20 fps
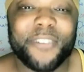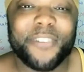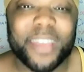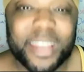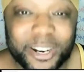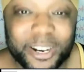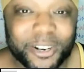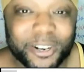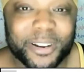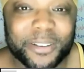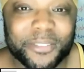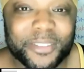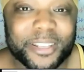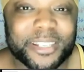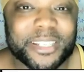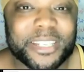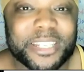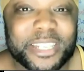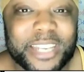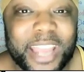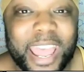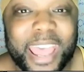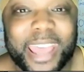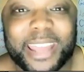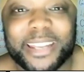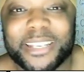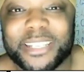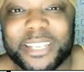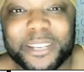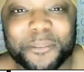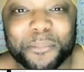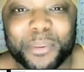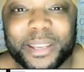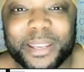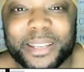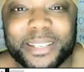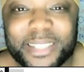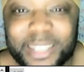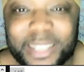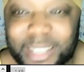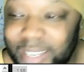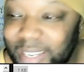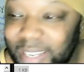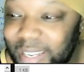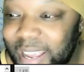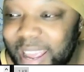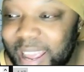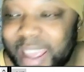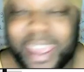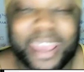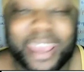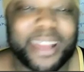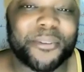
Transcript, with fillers: fear of this chat GPT